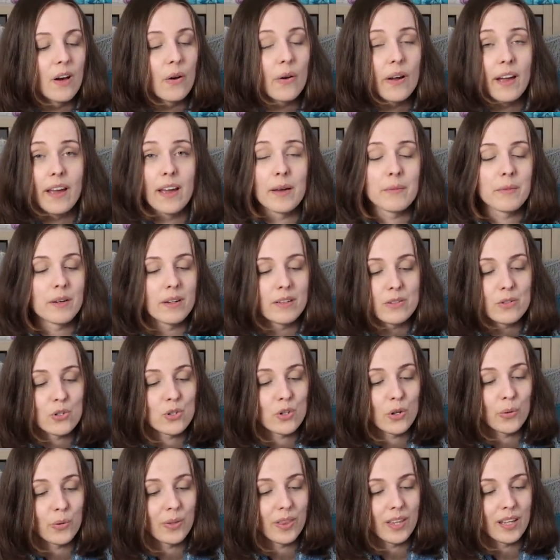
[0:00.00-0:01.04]
Okay, I'm going to
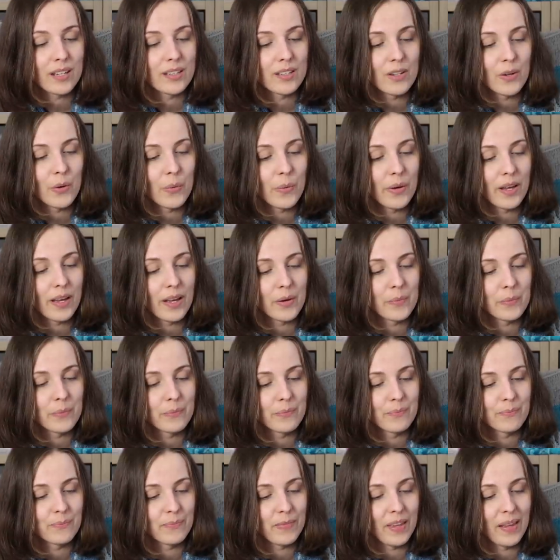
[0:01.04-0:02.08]
show you that. No way,
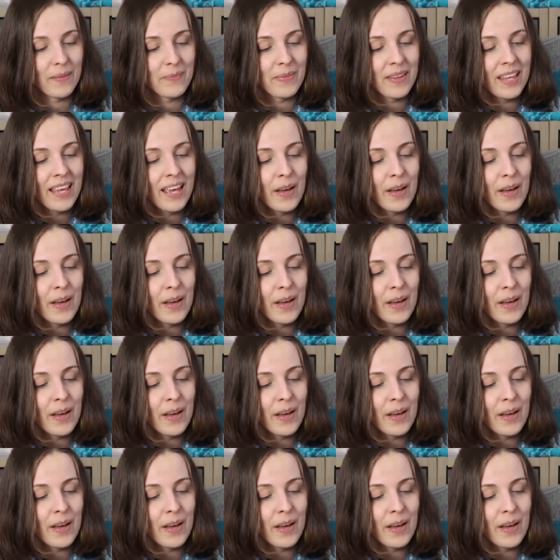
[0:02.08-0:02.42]
um, yeah.